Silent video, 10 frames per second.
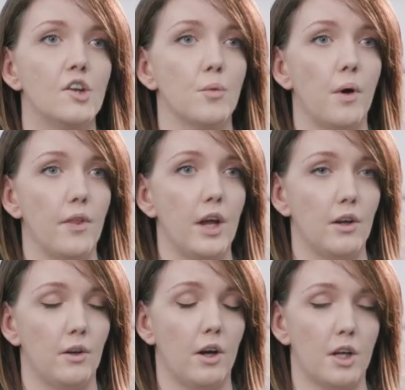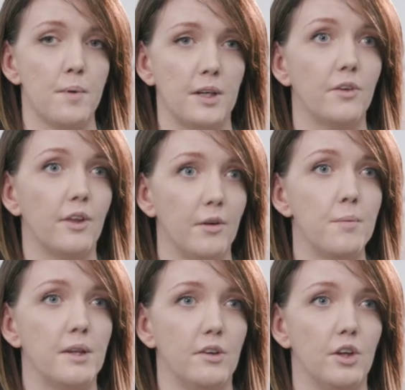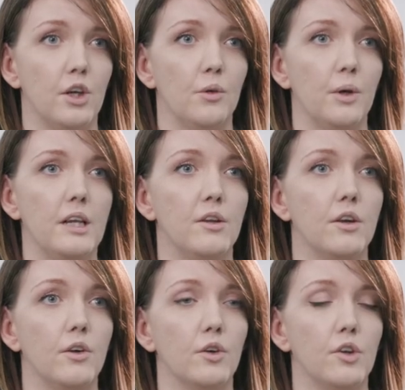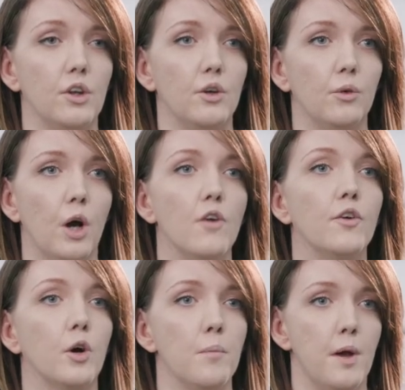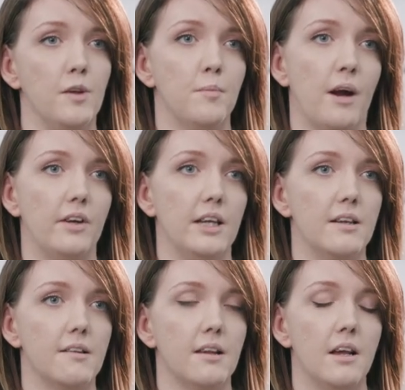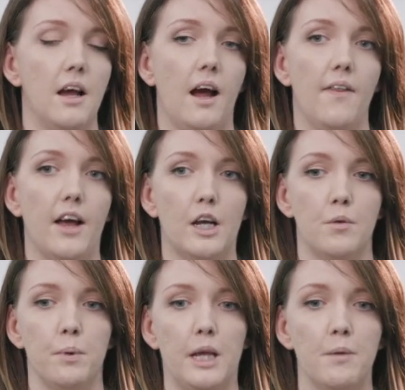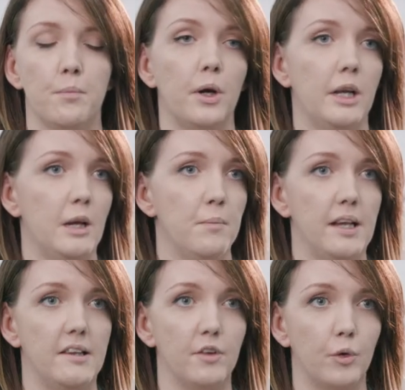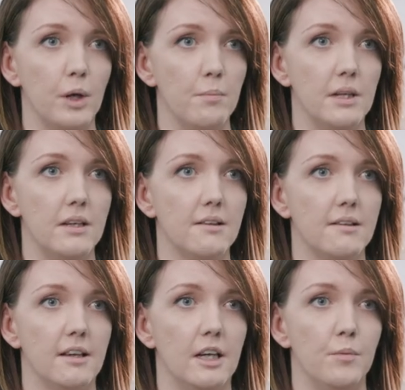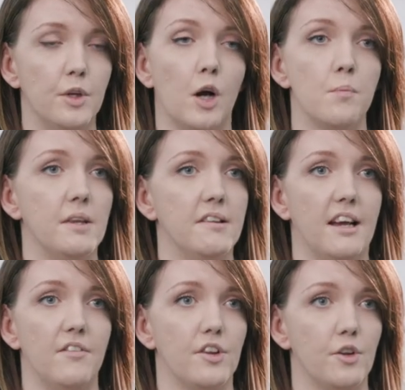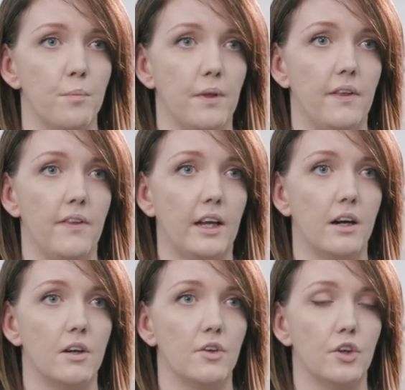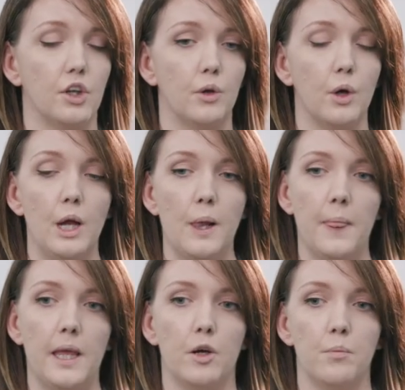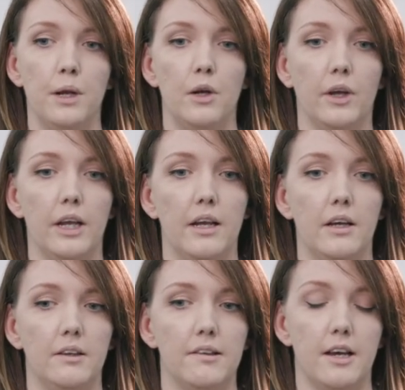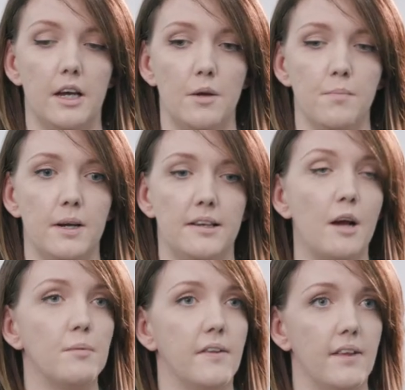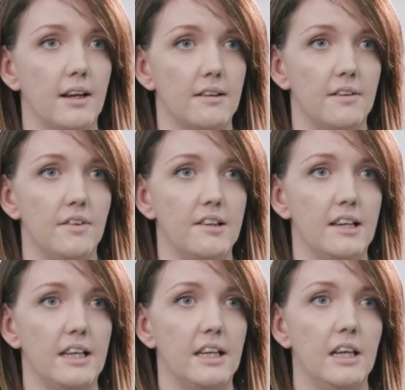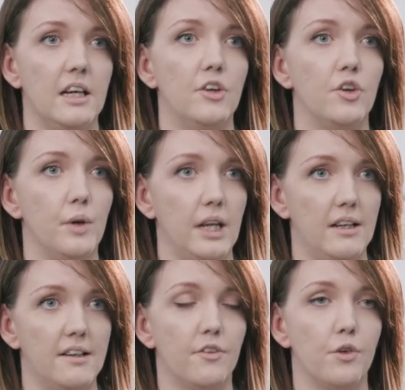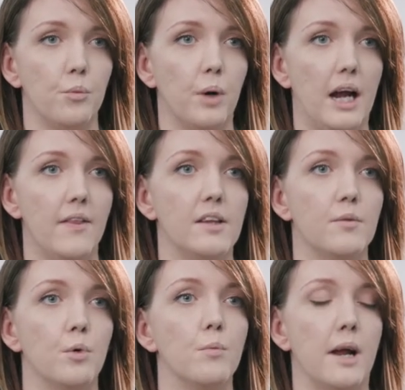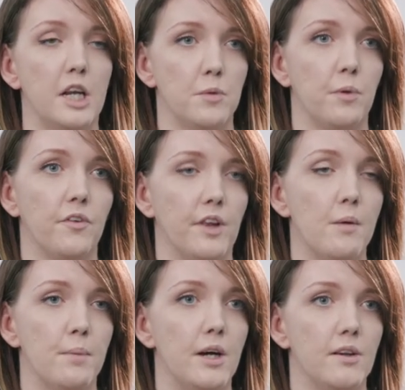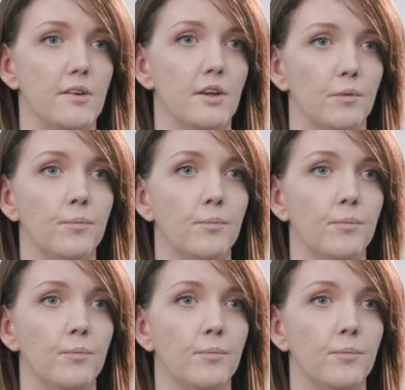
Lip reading: So what the occupational therapists do is look to overcome those barriers, and that can be putting in a piece of equipment to compensate for something that they can't do. It could be looking at adapting the activity, doing it in a different way that's more manageable for that person.